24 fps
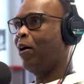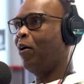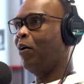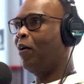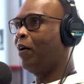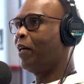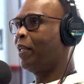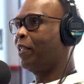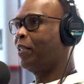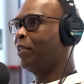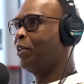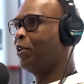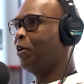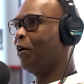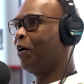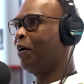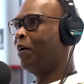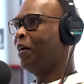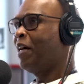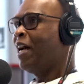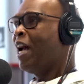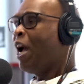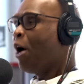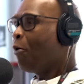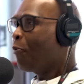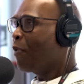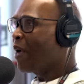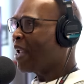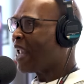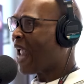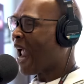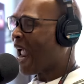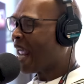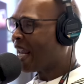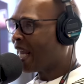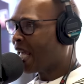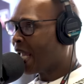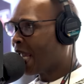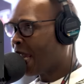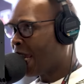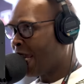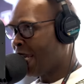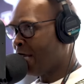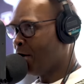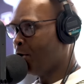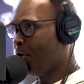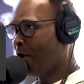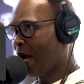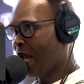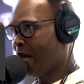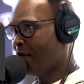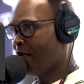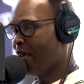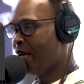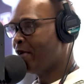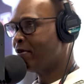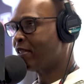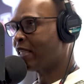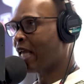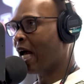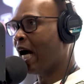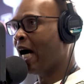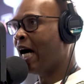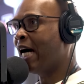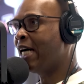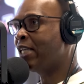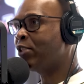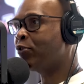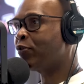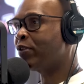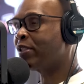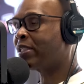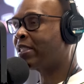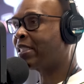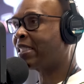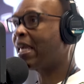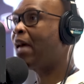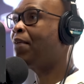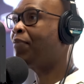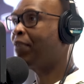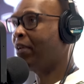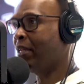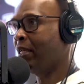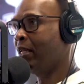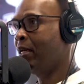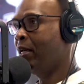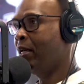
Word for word: on. Yep. You know, we had a heat wave. It was 107,